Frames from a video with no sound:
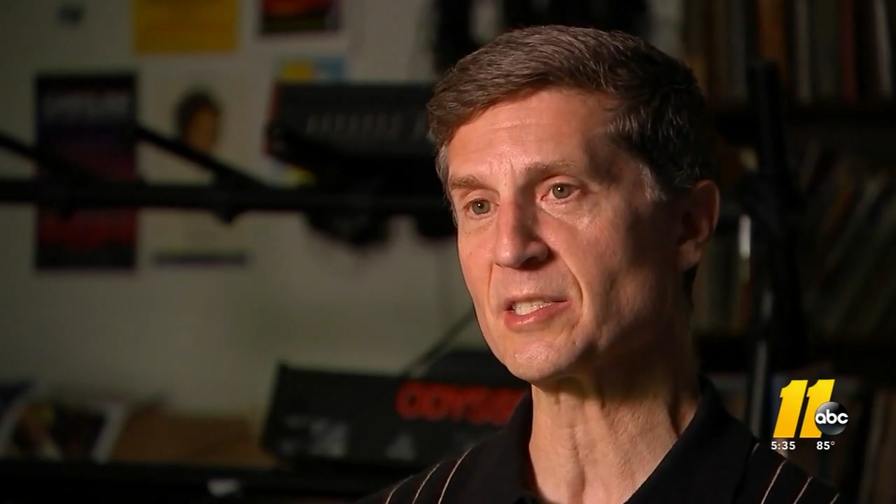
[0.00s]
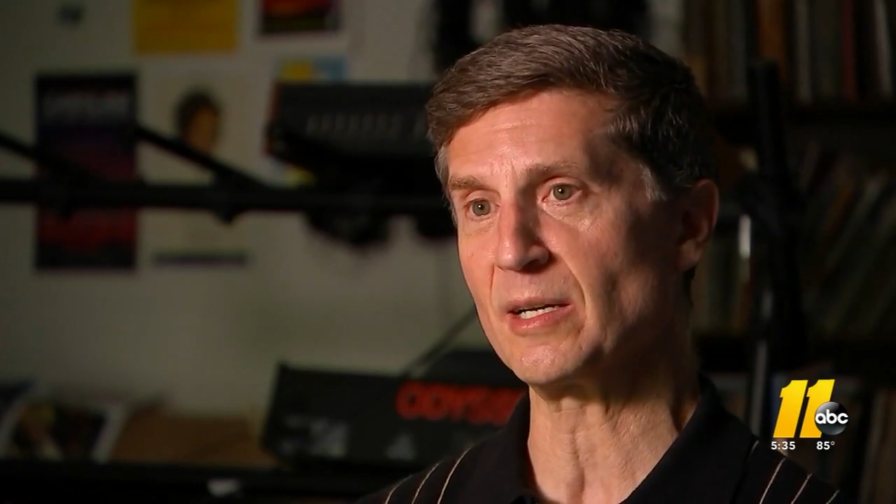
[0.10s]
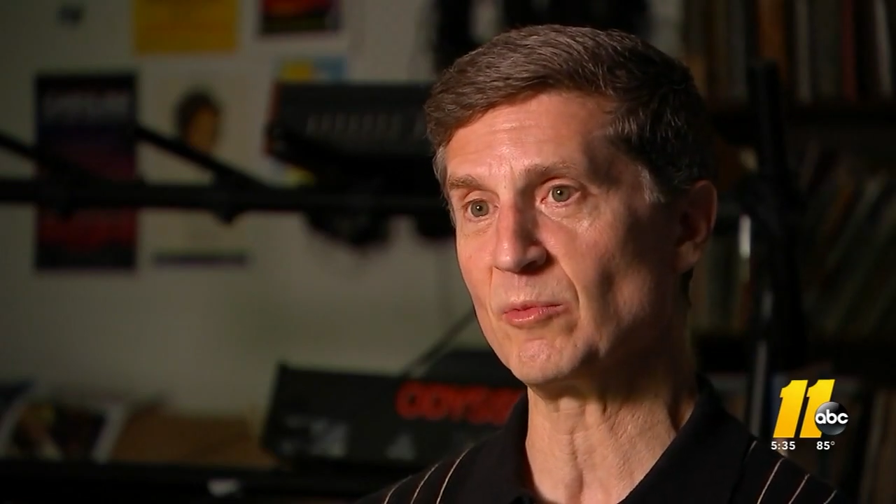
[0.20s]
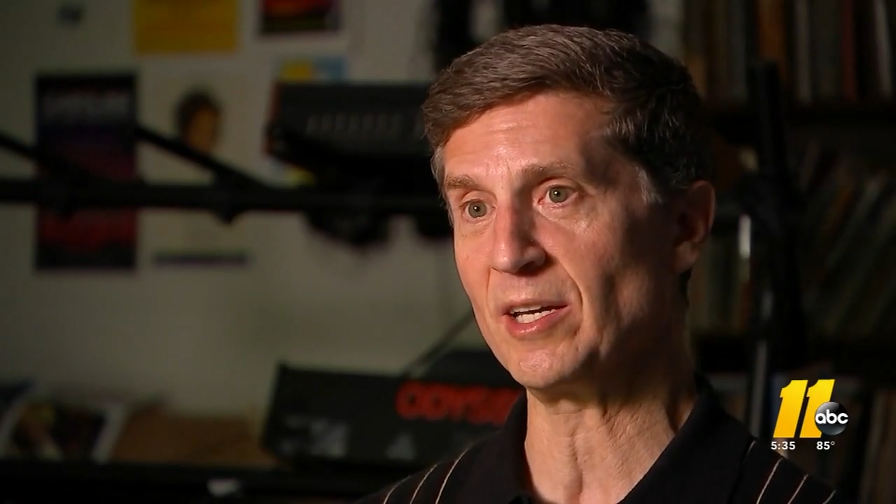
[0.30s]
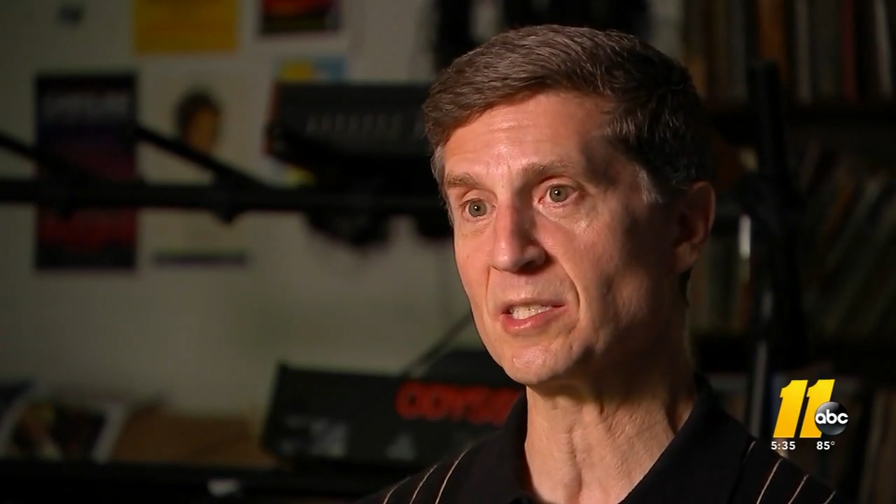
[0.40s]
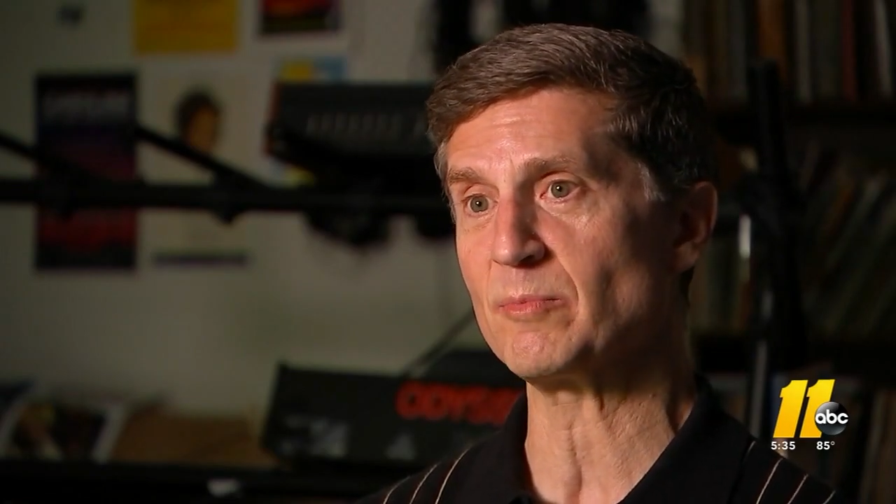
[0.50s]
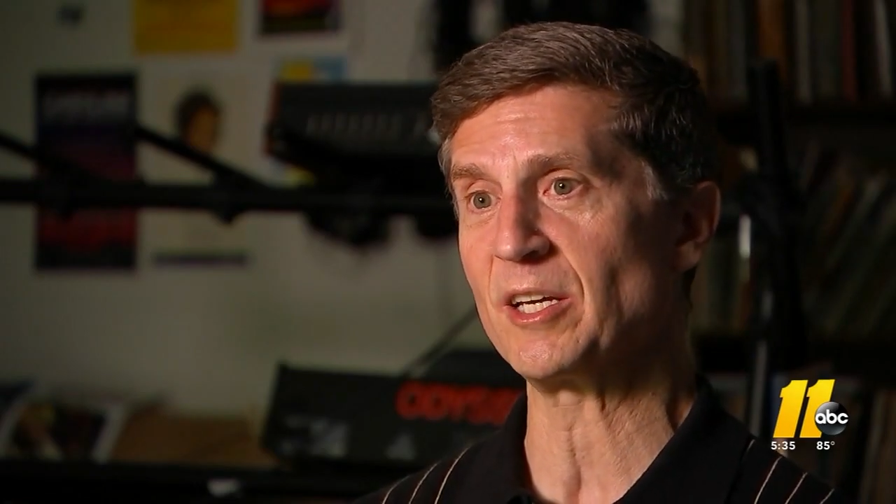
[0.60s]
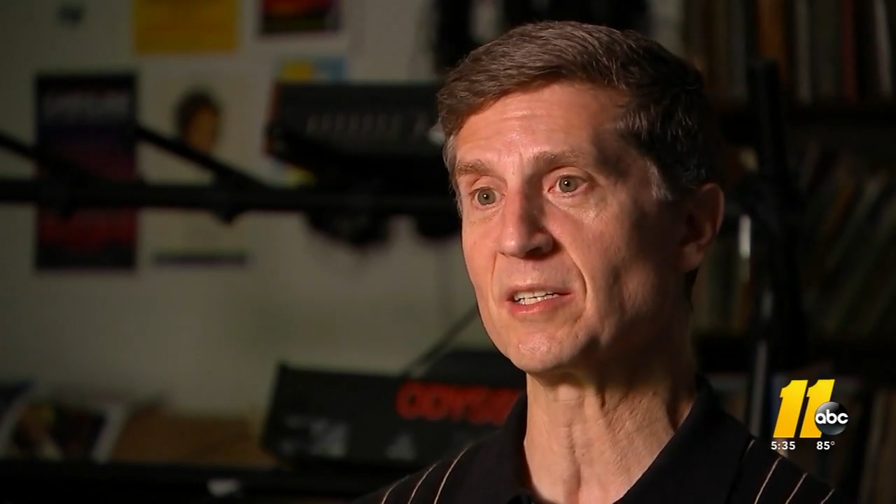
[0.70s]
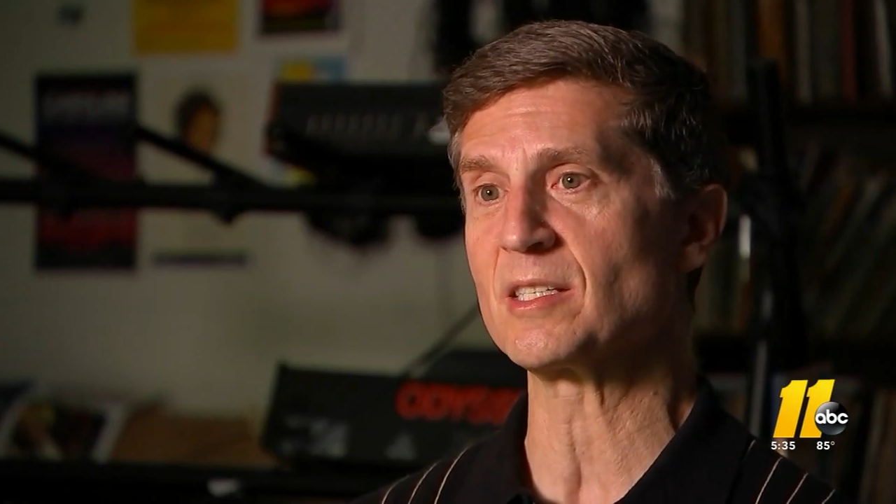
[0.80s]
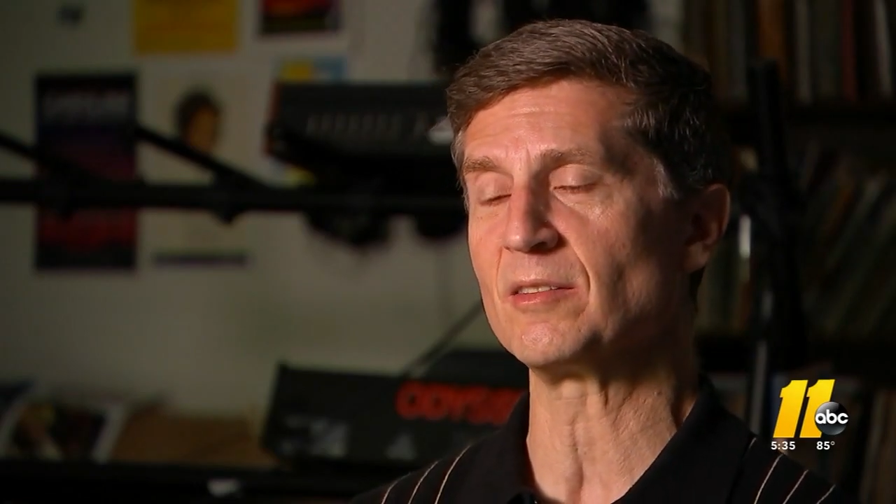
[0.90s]
founder and
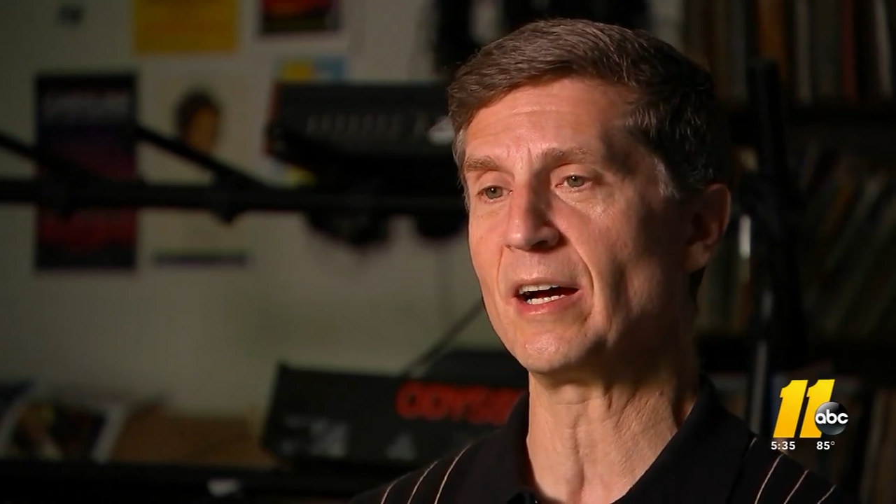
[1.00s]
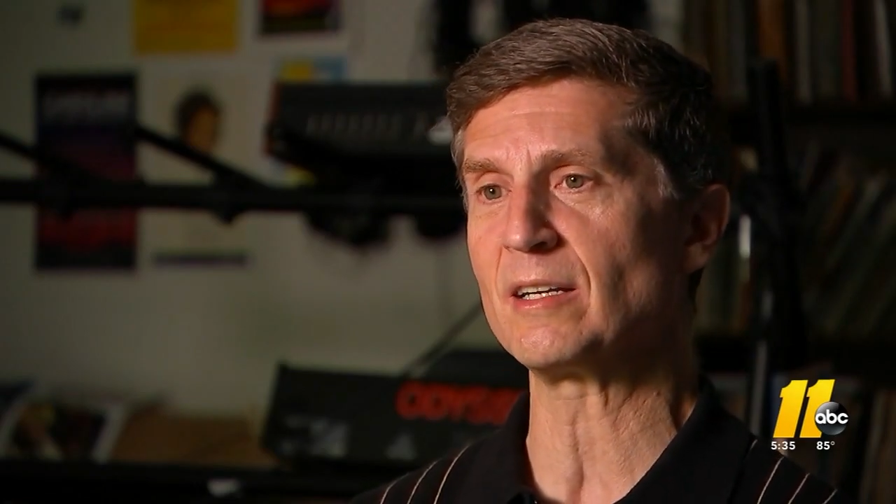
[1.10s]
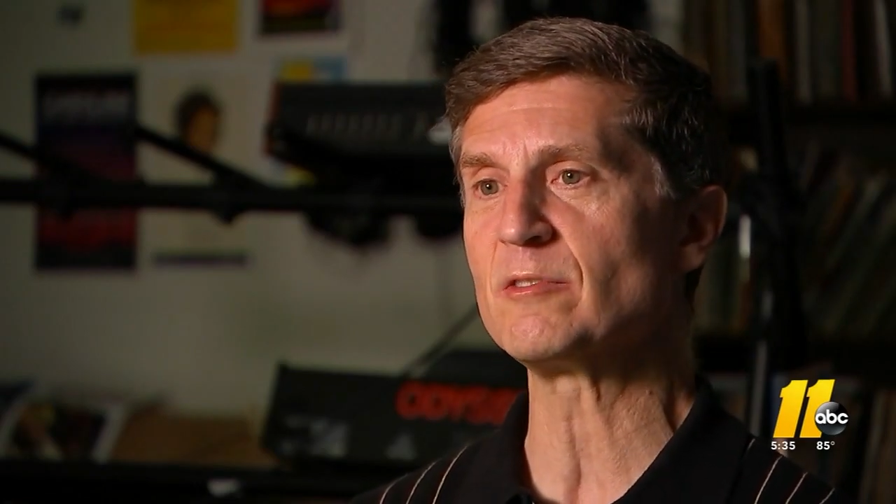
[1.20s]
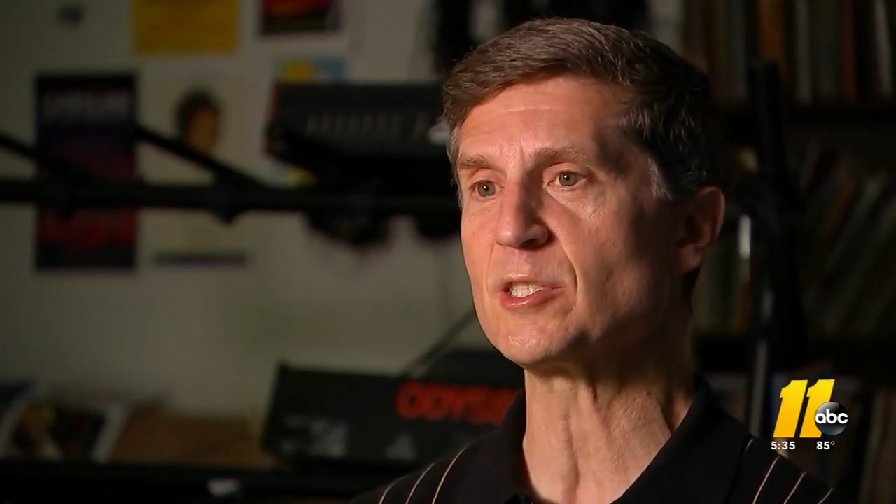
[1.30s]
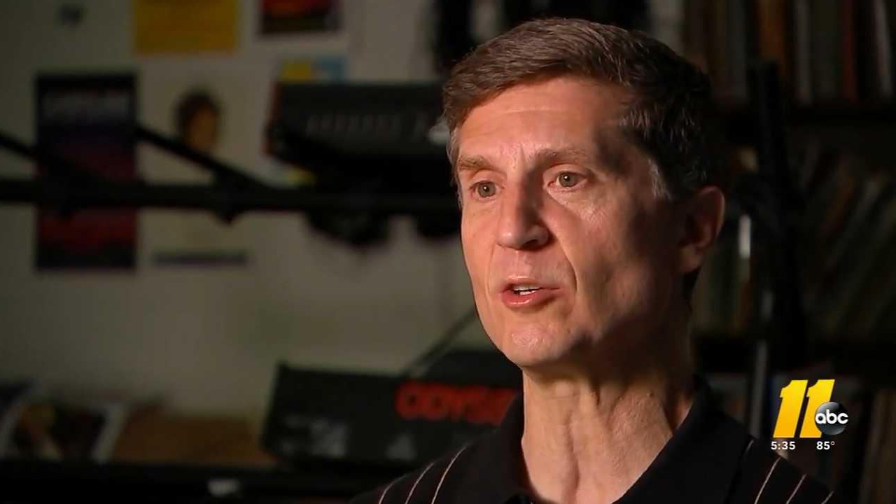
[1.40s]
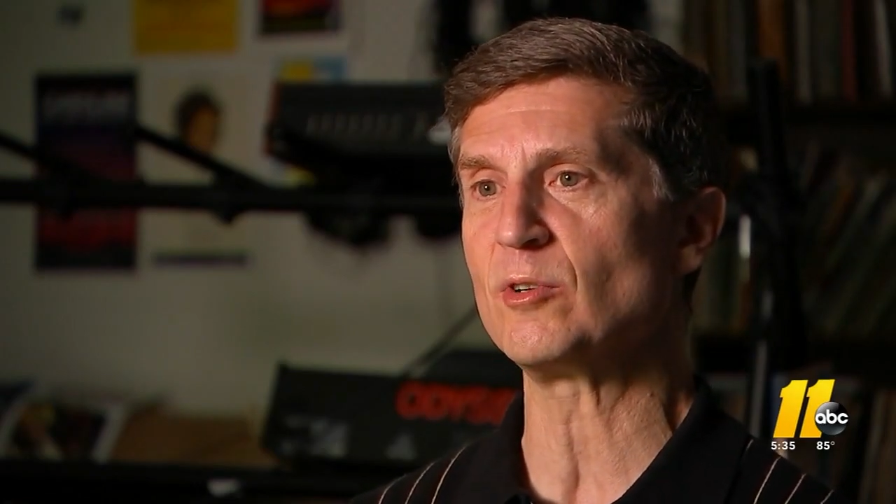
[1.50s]
director Mark